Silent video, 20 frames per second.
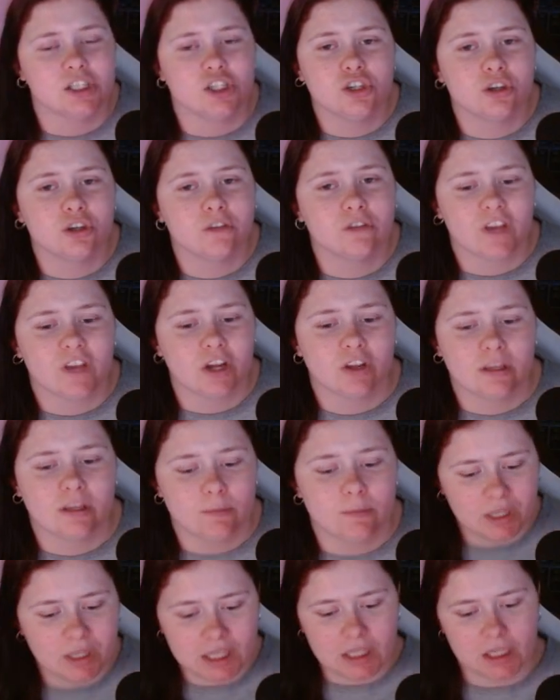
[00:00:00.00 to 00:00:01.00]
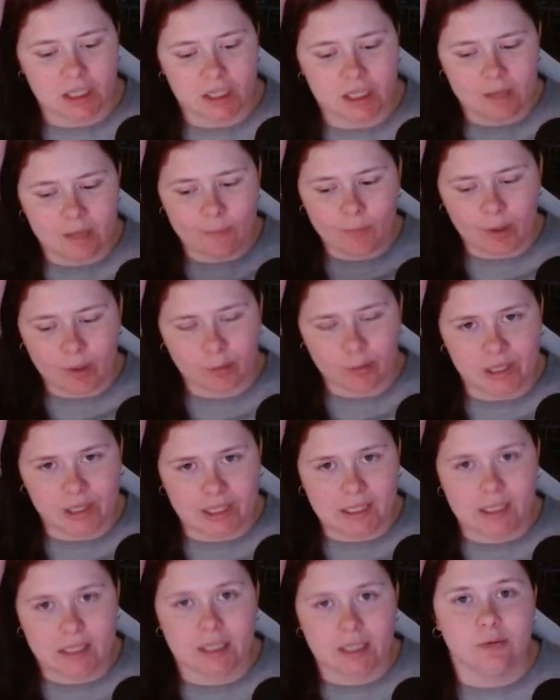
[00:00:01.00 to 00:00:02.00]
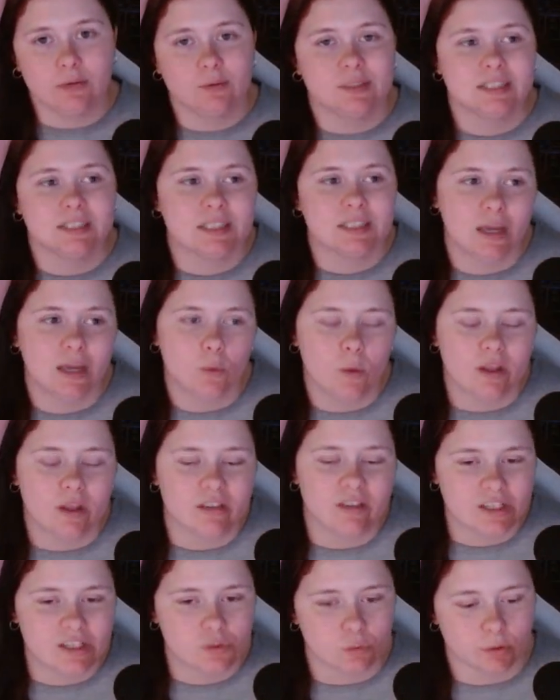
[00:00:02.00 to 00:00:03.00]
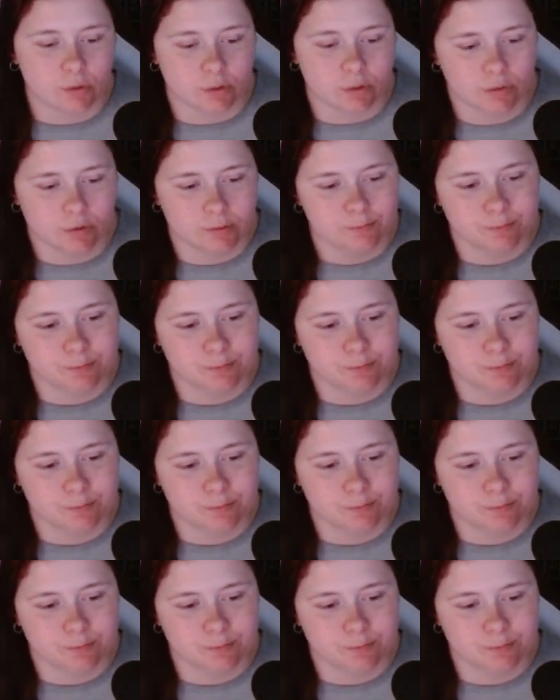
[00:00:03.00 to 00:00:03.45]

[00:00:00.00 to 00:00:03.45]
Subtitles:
you're very pink and bubbly. And I was like, well, that's rude.